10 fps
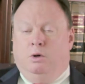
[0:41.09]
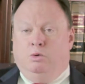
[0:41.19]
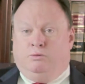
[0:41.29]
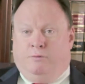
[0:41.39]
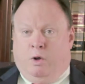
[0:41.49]

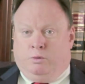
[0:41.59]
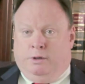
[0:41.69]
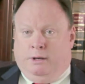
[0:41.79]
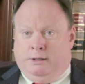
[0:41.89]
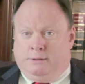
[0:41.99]
whose fault
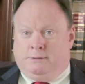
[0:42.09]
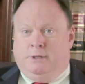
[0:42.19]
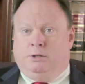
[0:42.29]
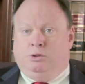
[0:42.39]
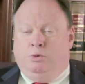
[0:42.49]
it is
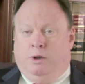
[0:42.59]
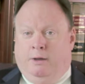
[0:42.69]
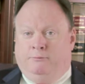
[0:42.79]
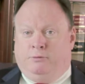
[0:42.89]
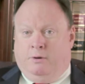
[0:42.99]
that you
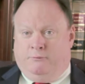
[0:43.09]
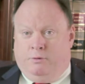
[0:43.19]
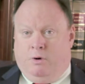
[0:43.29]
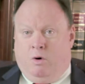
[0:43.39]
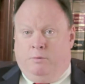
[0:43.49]
have
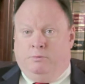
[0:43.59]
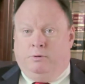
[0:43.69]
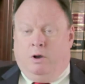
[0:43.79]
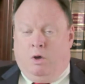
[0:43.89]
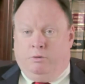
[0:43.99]
suffered harms
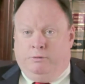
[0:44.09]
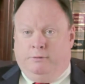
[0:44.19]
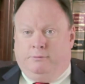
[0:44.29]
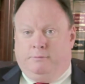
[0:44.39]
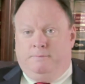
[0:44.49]
and
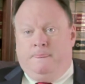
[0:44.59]
losses.